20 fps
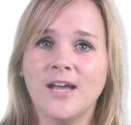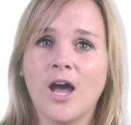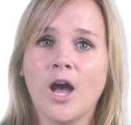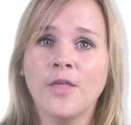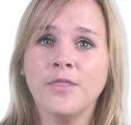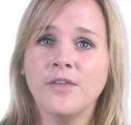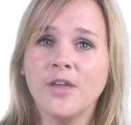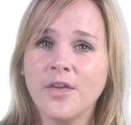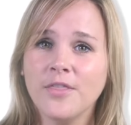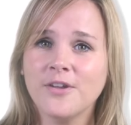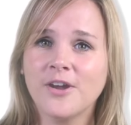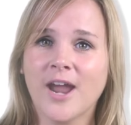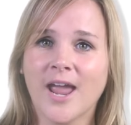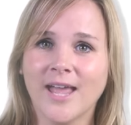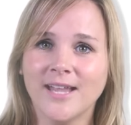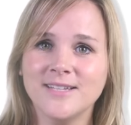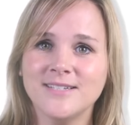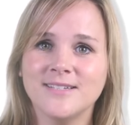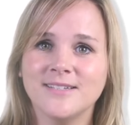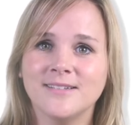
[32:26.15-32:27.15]
On the other
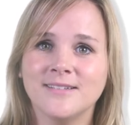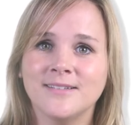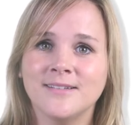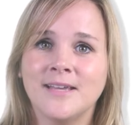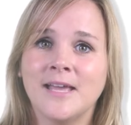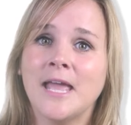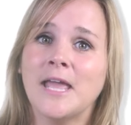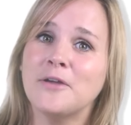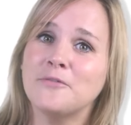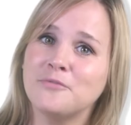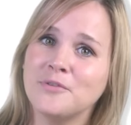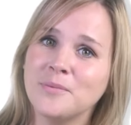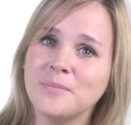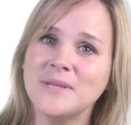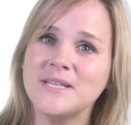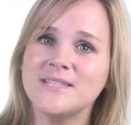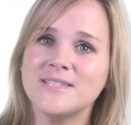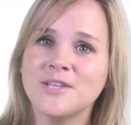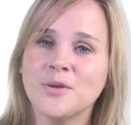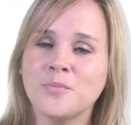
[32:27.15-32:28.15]
hand, if we
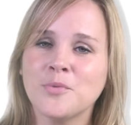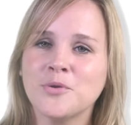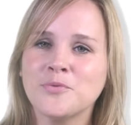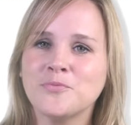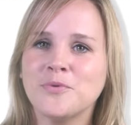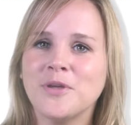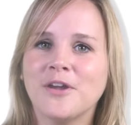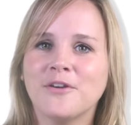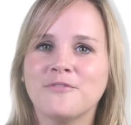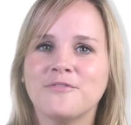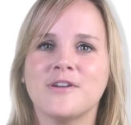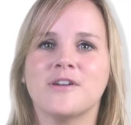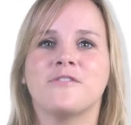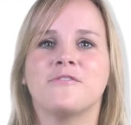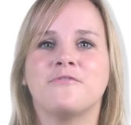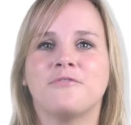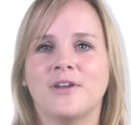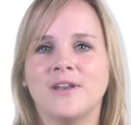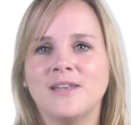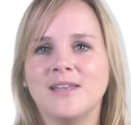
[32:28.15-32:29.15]
meet someone we are very
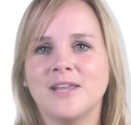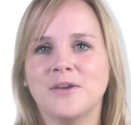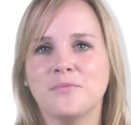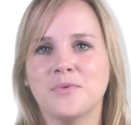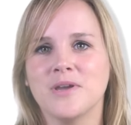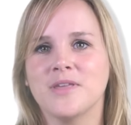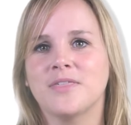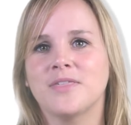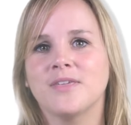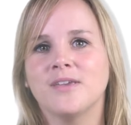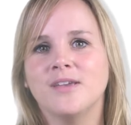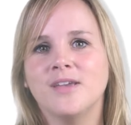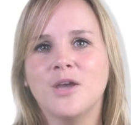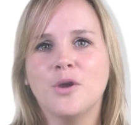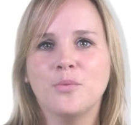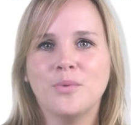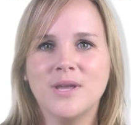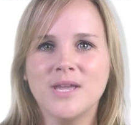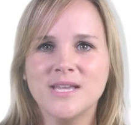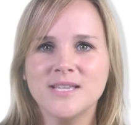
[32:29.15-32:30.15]
friendly with,
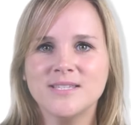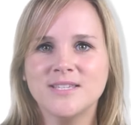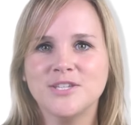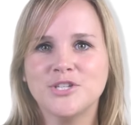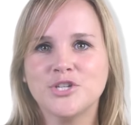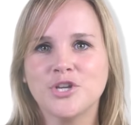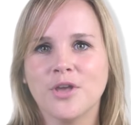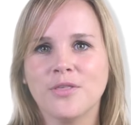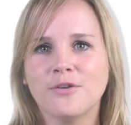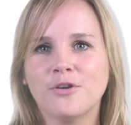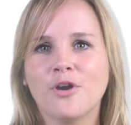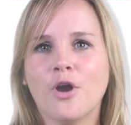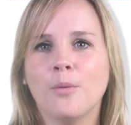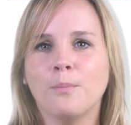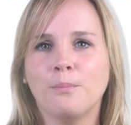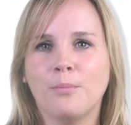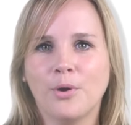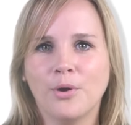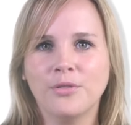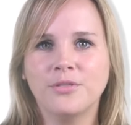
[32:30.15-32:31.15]
we kiss each other
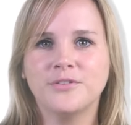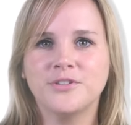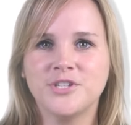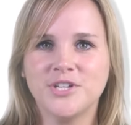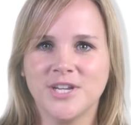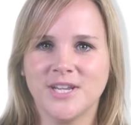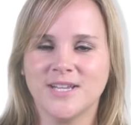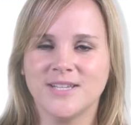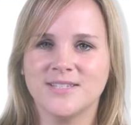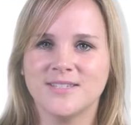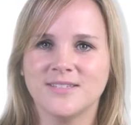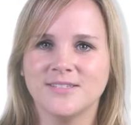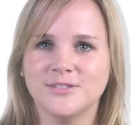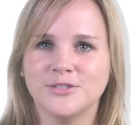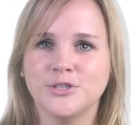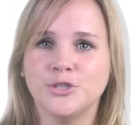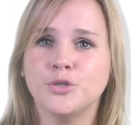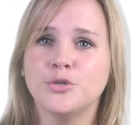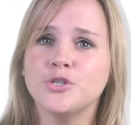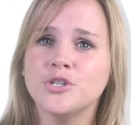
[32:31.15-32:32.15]
on both cheeks,
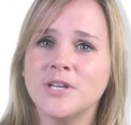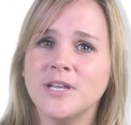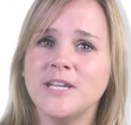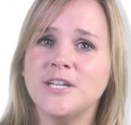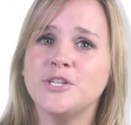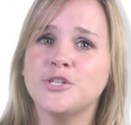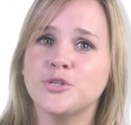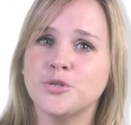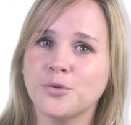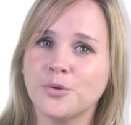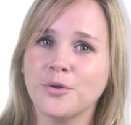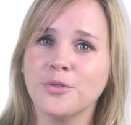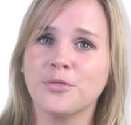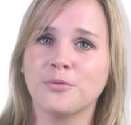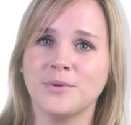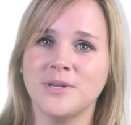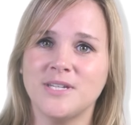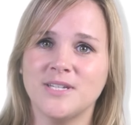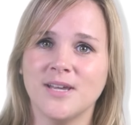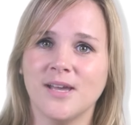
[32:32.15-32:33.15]
usually 2 or
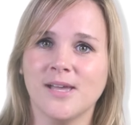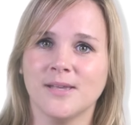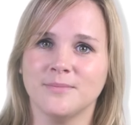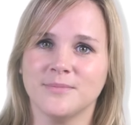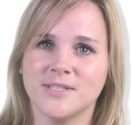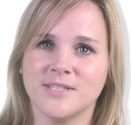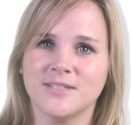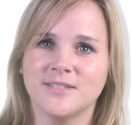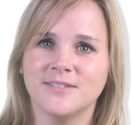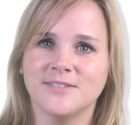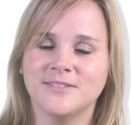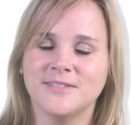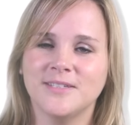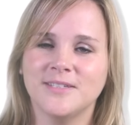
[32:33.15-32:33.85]
3 times.